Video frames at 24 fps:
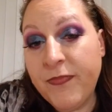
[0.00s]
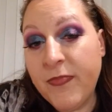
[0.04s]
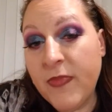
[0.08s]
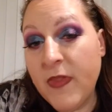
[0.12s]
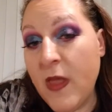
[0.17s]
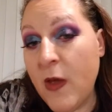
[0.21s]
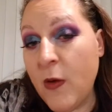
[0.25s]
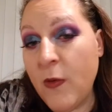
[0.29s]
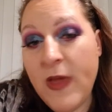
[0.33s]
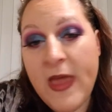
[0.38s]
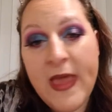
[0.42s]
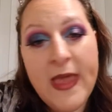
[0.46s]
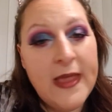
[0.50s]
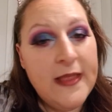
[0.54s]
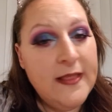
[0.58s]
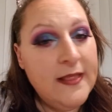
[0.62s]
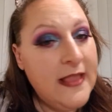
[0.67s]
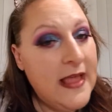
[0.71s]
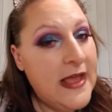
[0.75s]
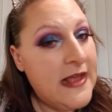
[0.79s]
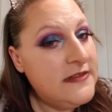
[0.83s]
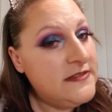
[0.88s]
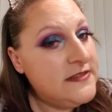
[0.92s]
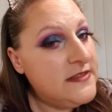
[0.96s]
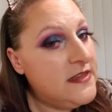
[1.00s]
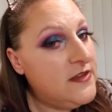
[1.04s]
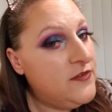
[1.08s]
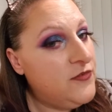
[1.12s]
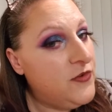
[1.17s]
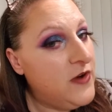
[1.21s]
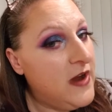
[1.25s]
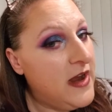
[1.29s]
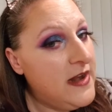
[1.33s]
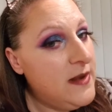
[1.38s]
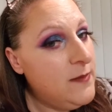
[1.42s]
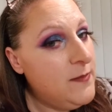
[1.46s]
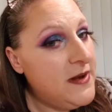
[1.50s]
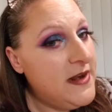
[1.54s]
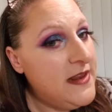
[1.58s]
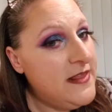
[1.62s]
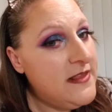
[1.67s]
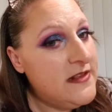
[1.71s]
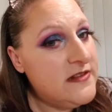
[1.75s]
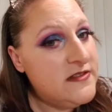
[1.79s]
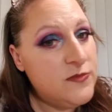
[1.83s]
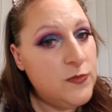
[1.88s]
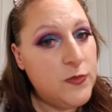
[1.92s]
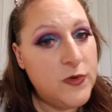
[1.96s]
Okay, and lastly, for anybody
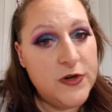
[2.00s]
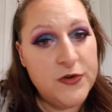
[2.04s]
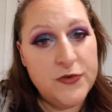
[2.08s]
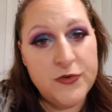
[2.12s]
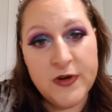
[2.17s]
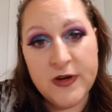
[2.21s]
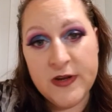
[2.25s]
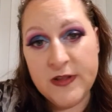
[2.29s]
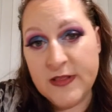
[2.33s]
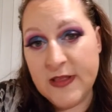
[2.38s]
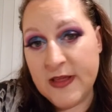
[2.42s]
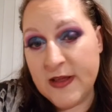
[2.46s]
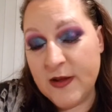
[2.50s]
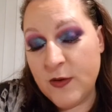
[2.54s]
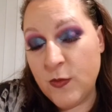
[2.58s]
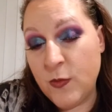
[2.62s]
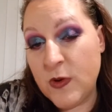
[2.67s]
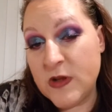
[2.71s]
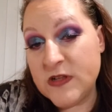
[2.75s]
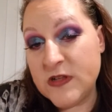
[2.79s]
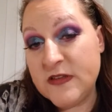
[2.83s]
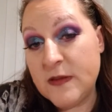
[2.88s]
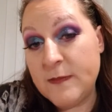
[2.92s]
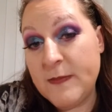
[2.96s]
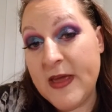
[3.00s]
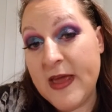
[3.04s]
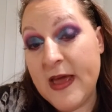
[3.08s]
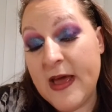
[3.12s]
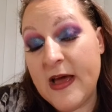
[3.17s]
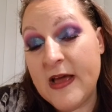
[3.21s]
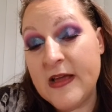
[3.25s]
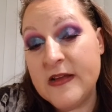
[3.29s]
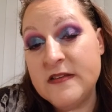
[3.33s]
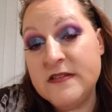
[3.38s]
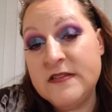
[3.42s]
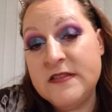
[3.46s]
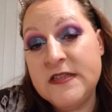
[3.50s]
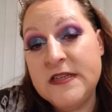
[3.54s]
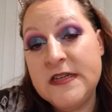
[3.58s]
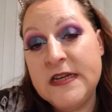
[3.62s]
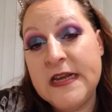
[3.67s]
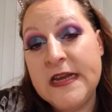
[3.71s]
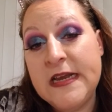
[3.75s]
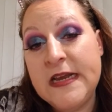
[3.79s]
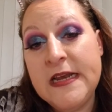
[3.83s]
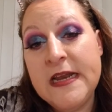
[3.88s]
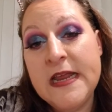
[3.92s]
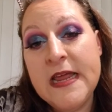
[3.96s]
that's wondering like what's on my eyes
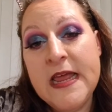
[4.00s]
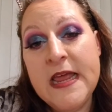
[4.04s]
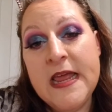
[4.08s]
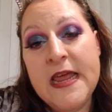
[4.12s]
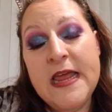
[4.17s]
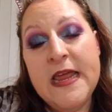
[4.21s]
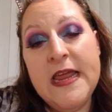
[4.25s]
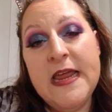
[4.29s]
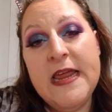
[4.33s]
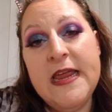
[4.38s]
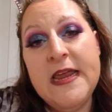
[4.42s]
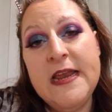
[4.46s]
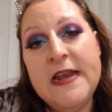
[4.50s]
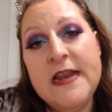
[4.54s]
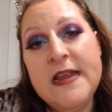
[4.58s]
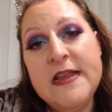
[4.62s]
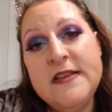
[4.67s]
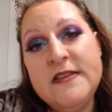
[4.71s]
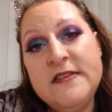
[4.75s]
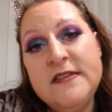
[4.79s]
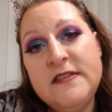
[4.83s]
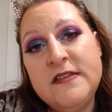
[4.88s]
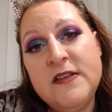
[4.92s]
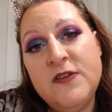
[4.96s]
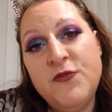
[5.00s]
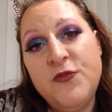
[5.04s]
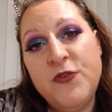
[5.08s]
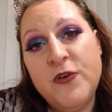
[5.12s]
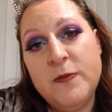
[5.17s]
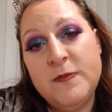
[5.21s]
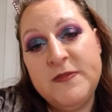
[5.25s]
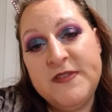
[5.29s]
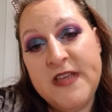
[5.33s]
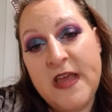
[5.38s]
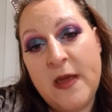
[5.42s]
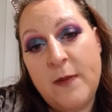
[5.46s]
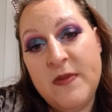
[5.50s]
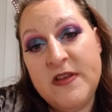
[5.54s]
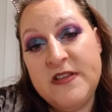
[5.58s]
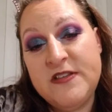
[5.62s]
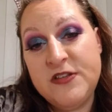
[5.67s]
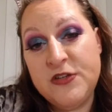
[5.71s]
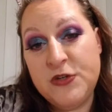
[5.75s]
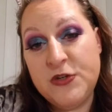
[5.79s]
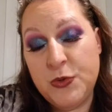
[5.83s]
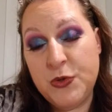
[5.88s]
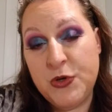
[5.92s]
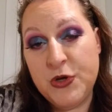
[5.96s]
tonight, it is from Tammy
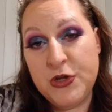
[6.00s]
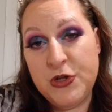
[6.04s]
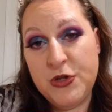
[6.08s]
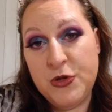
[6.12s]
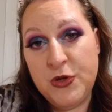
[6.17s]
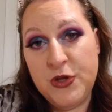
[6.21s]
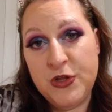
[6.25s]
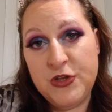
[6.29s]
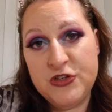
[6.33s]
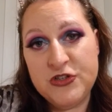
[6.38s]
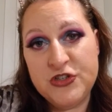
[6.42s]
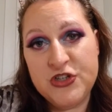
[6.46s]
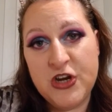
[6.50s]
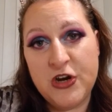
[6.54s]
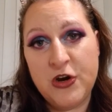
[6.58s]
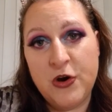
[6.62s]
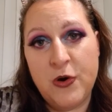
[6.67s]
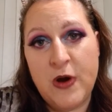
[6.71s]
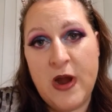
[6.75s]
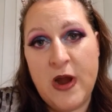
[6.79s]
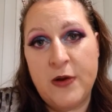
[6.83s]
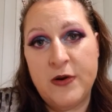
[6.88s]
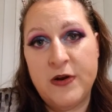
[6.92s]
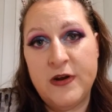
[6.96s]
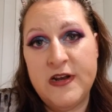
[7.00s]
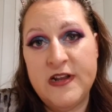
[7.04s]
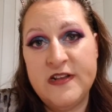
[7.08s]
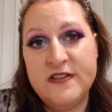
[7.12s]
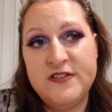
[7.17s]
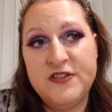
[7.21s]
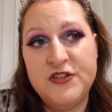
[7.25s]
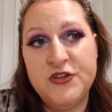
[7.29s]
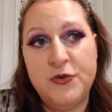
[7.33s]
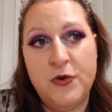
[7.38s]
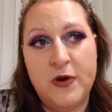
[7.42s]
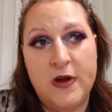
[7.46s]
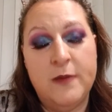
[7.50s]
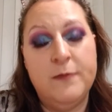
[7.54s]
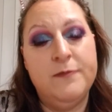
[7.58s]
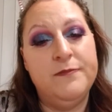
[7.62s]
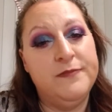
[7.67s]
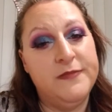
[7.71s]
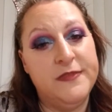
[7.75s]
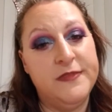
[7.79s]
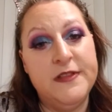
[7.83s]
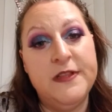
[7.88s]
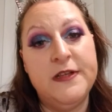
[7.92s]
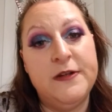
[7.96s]
Tanuka. You can check her out on
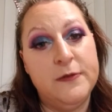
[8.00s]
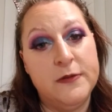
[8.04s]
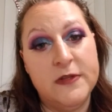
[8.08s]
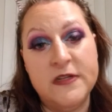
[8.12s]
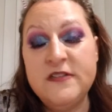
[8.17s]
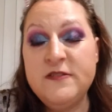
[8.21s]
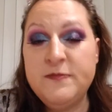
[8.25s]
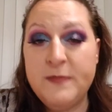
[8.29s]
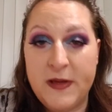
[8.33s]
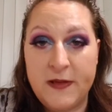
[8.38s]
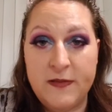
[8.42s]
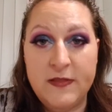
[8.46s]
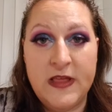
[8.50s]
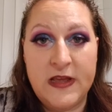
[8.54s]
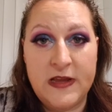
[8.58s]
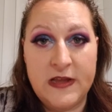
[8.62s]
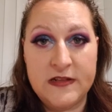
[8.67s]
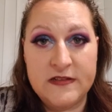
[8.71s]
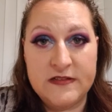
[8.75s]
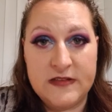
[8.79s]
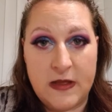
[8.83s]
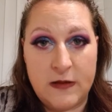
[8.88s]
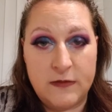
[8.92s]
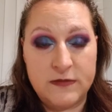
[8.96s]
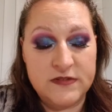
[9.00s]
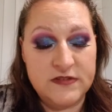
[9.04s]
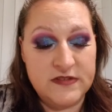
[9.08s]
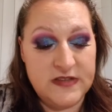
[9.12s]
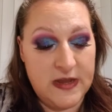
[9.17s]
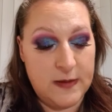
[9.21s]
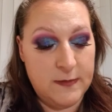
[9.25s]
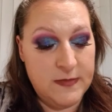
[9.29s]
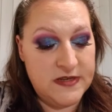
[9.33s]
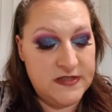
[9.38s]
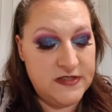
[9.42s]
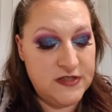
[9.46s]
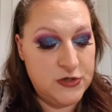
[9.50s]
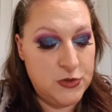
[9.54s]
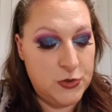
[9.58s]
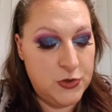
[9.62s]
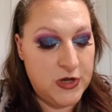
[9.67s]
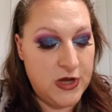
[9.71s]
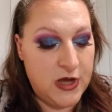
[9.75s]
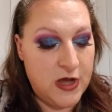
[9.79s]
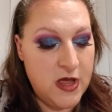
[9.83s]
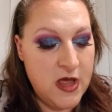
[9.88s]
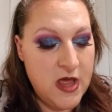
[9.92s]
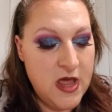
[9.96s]
Instagram, literally spelled like it sounds, Tammy
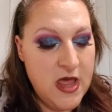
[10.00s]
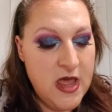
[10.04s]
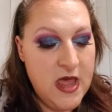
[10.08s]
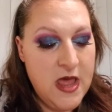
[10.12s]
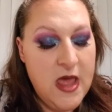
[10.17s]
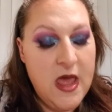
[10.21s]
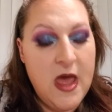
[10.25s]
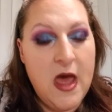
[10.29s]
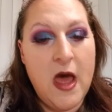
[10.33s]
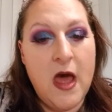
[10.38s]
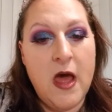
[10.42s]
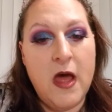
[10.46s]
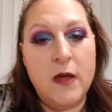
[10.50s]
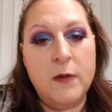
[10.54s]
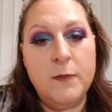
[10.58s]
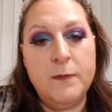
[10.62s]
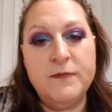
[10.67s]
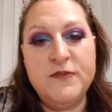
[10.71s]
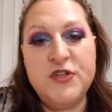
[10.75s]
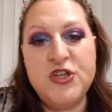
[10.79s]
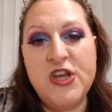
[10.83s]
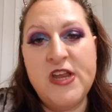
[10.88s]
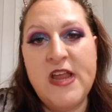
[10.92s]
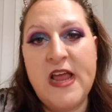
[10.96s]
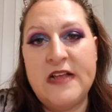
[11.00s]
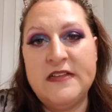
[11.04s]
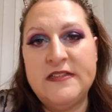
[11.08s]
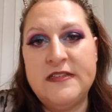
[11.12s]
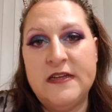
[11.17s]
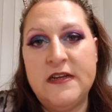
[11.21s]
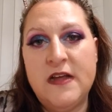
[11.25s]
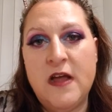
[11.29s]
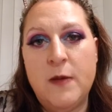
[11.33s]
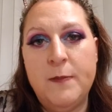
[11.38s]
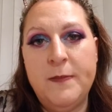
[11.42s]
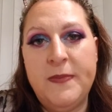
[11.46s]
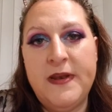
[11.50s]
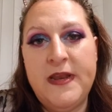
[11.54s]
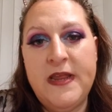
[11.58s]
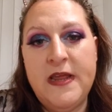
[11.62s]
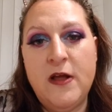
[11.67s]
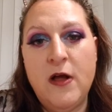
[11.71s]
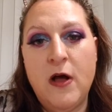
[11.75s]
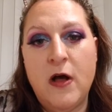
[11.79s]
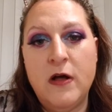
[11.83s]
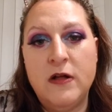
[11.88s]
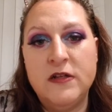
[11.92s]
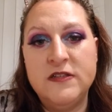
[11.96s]
Tanuka. She has a company
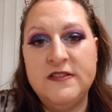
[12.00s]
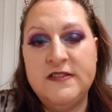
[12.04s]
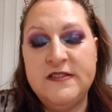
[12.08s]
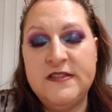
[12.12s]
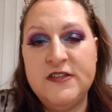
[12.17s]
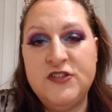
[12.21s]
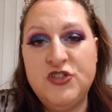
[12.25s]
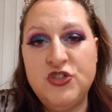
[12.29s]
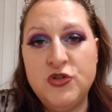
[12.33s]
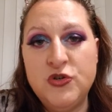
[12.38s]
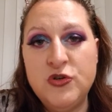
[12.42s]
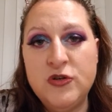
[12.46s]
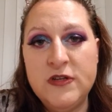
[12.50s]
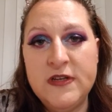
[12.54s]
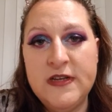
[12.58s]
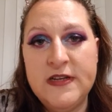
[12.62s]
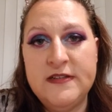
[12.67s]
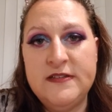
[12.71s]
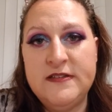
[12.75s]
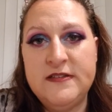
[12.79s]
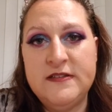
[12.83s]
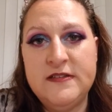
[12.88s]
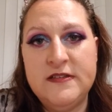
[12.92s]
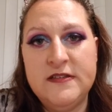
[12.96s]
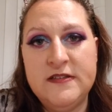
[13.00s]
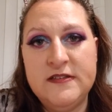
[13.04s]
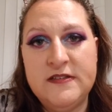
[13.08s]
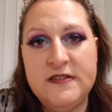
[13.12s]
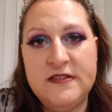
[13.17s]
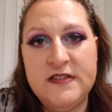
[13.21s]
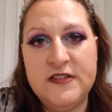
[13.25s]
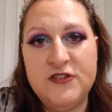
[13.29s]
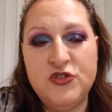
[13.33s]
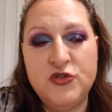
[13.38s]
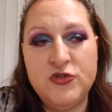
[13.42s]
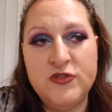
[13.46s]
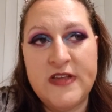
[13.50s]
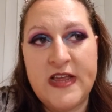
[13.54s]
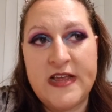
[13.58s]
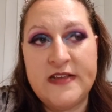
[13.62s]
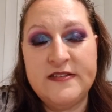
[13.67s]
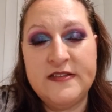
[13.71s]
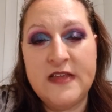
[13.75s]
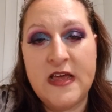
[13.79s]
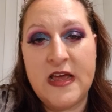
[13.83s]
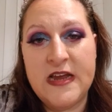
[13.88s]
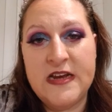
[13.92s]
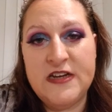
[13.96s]
called Sigil. It's Sigil,
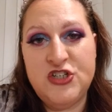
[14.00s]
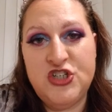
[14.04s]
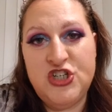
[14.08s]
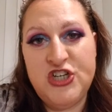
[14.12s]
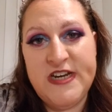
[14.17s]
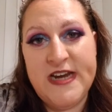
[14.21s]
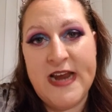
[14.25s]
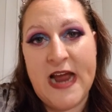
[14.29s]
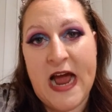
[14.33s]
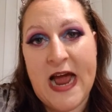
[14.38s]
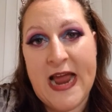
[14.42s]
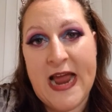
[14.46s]
SIGIL.me.